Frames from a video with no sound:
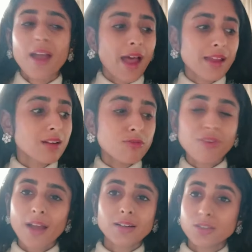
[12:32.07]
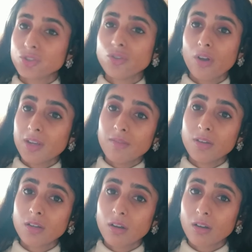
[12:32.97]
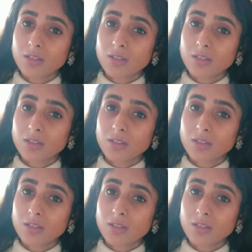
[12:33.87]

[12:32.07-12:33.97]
And in fact, it's not even